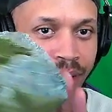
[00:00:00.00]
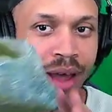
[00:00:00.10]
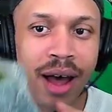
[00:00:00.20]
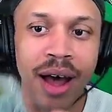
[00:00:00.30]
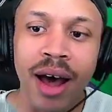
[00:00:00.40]

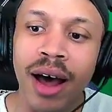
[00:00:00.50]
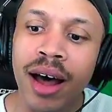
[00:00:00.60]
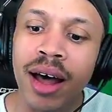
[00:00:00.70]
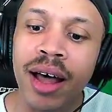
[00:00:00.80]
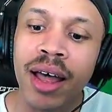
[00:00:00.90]
And
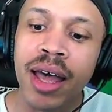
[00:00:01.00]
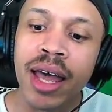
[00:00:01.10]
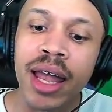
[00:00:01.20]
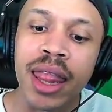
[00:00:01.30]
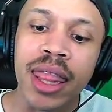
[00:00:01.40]

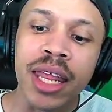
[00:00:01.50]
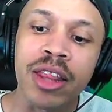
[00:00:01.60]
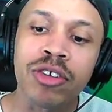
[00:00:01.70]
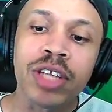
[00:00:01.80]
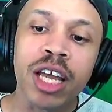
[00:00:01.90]
then
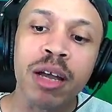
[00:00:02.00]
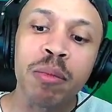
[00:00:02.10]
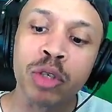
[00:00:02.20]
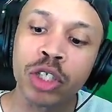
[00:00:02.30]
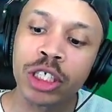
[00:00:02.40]
there's like
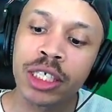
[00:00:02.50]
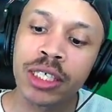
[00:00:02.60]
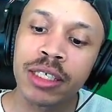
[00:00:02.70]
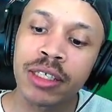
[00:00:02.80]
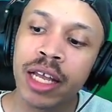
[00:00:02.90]

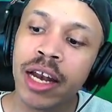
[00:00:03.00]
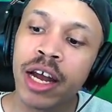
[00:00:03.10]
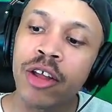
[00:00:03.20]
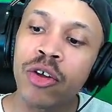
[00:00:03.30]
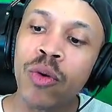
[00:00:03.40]
bushes and
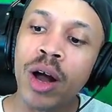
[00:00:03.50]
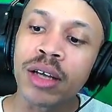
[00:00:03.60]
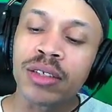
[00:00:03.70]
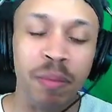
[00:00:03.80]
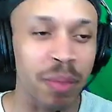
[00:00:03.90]
other
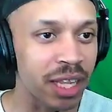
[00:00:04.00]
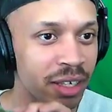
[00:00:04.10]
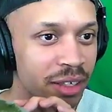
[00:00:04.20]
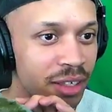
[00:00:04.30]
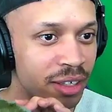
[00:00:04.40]
rocks, but
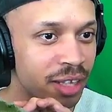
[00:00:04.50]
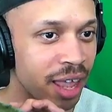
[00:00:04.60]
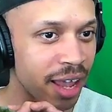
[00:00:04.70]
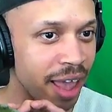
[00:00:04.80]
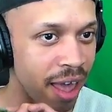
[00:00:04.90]
this is
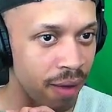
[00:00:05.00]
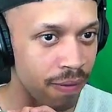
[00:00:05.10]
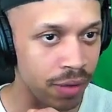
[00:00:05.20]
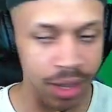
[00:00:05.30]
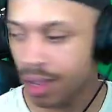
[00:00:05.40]
like
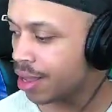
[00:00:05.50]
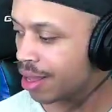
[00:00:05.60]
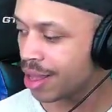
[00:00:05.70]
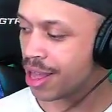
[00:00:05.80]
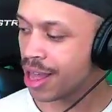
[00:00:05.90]
heavy.
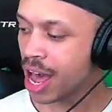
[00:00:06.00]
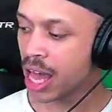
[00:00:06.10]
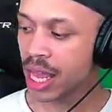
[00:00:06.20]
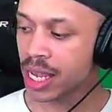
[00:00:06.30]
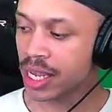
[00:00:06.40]
I
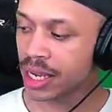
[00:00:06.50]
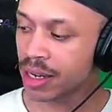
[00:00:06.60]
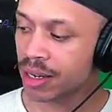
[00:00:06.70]
like it.